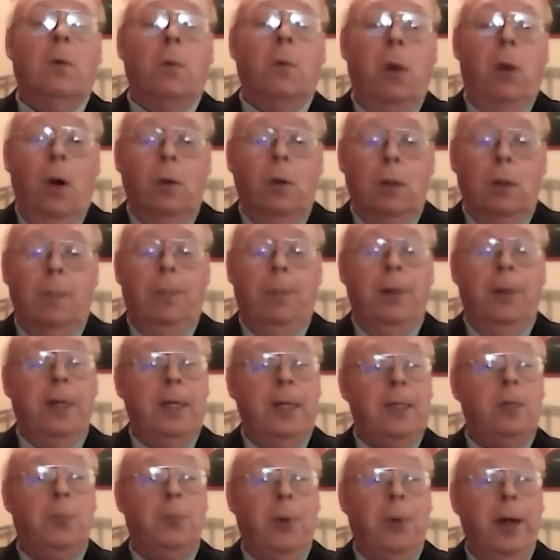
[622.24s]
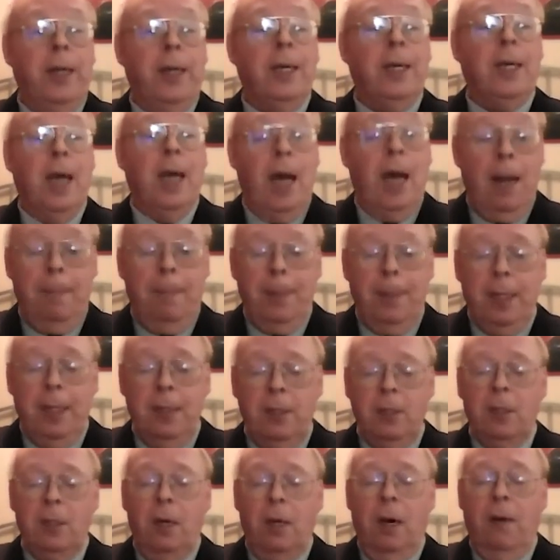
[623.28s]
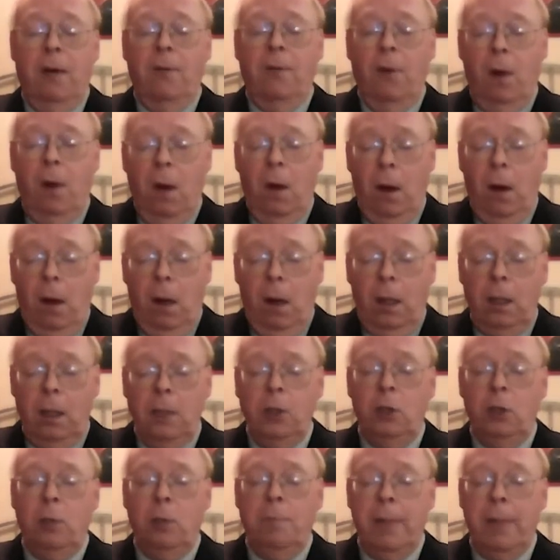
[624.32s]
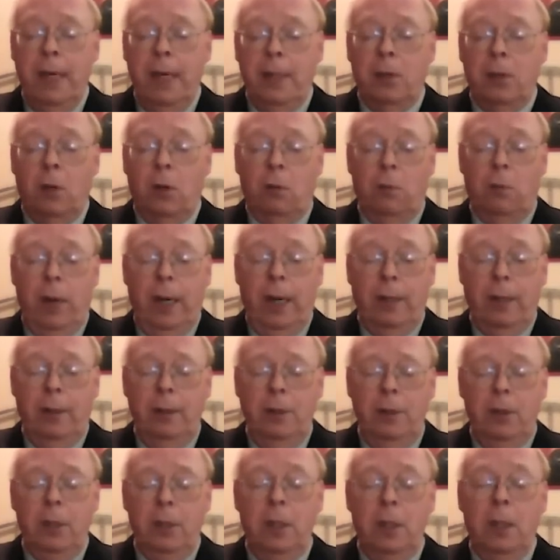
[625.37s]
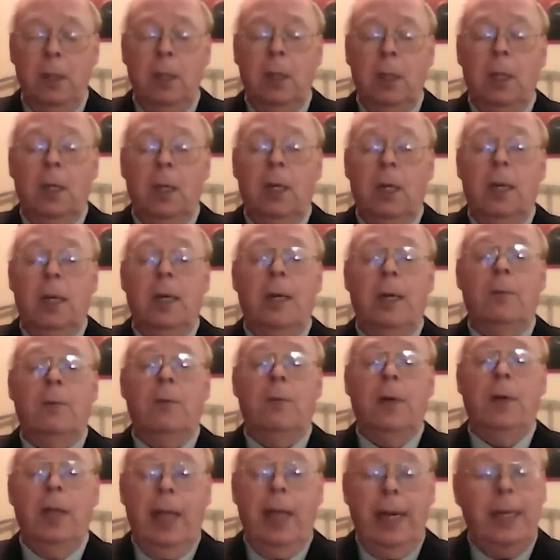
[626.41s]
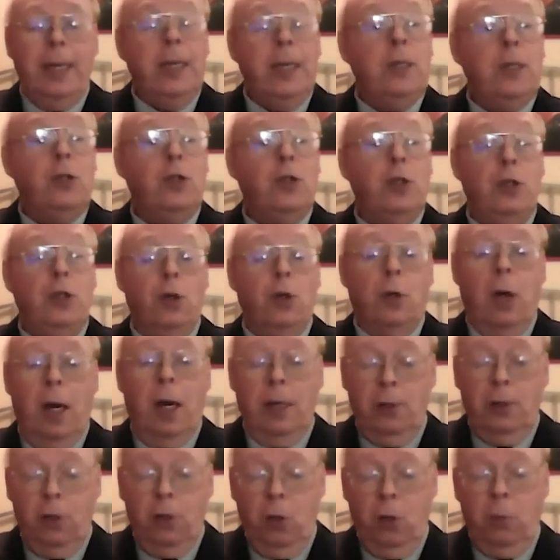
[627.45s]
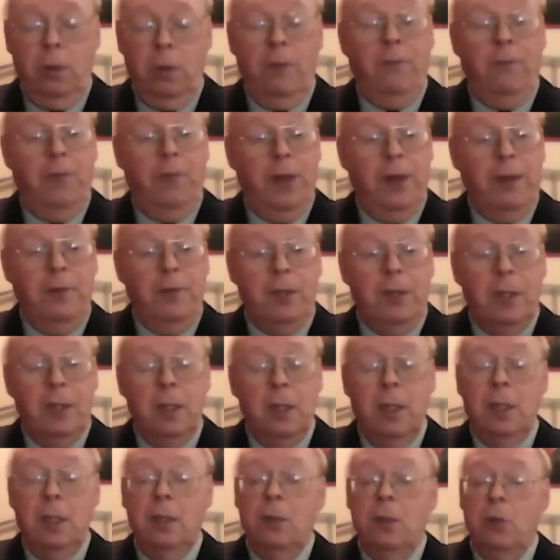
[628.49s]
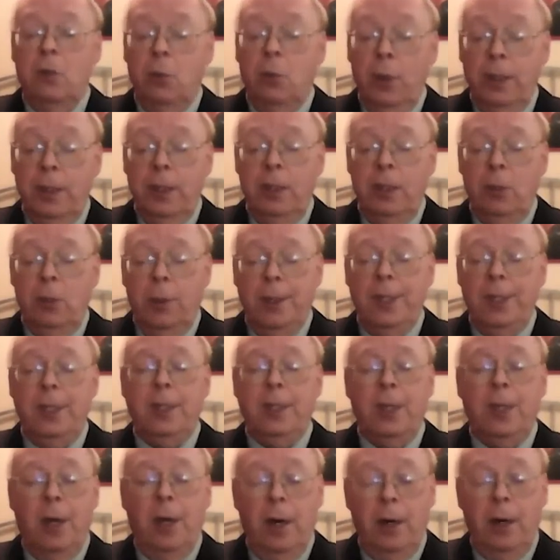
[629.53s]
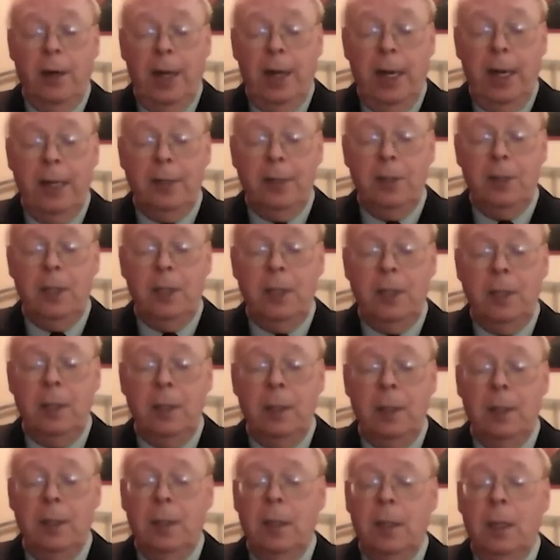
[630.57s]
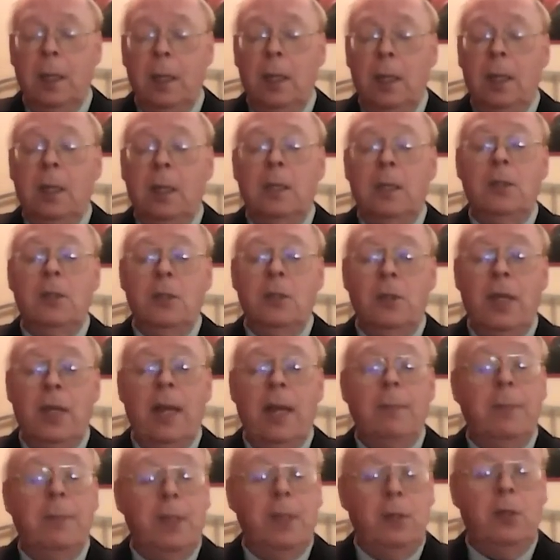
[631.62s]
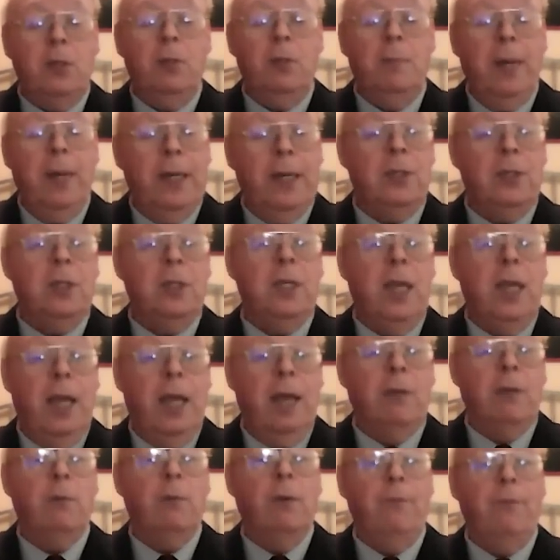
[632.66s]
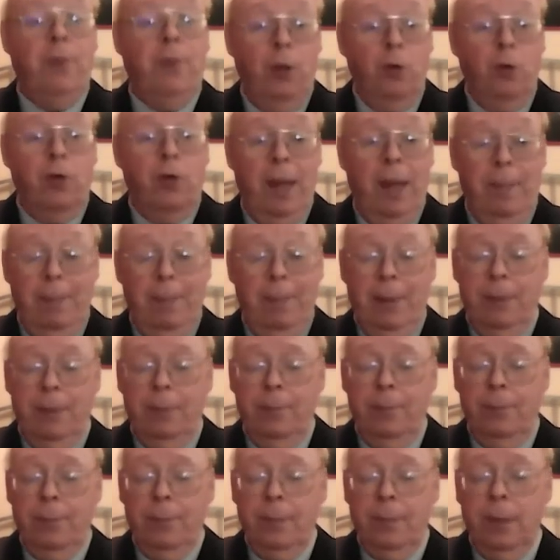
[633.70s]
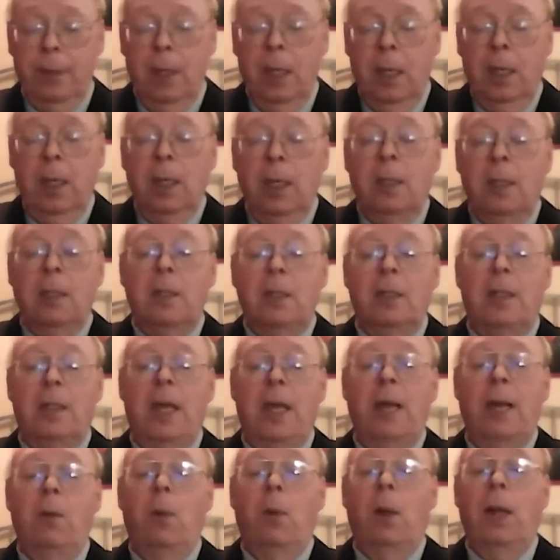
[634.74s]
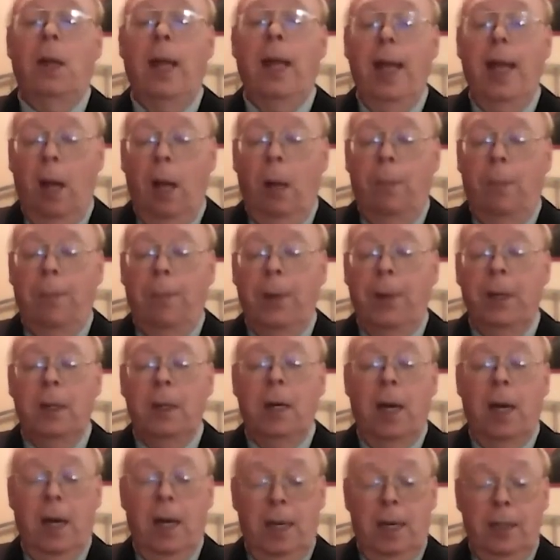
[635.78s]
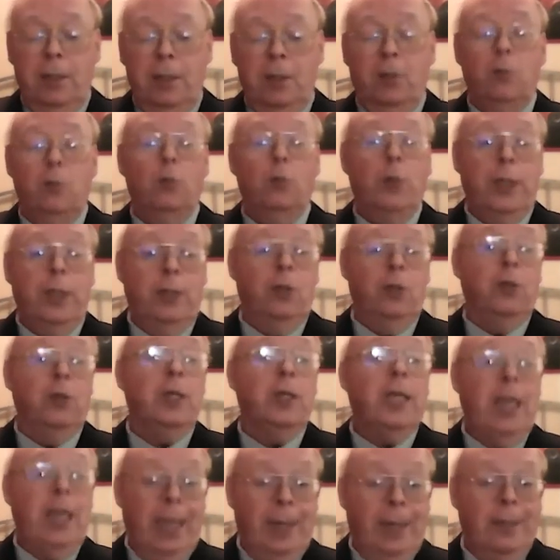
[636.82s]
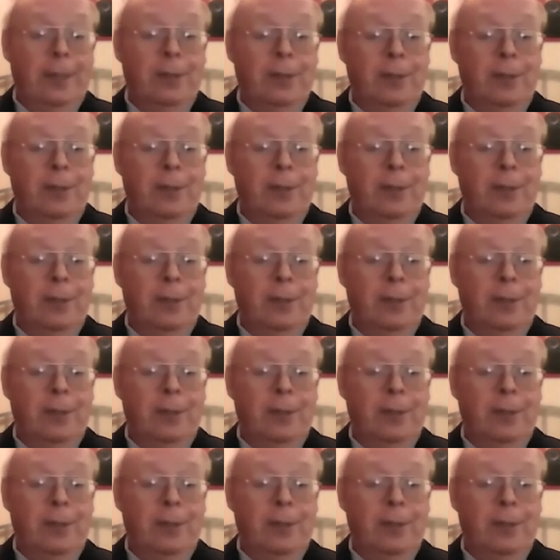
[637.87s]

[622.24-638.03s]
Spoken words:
oh, please bring copies of all your medical records relating to your October 5th, 2020 car accident so that Mr. Mason can review them. They will help us with your case.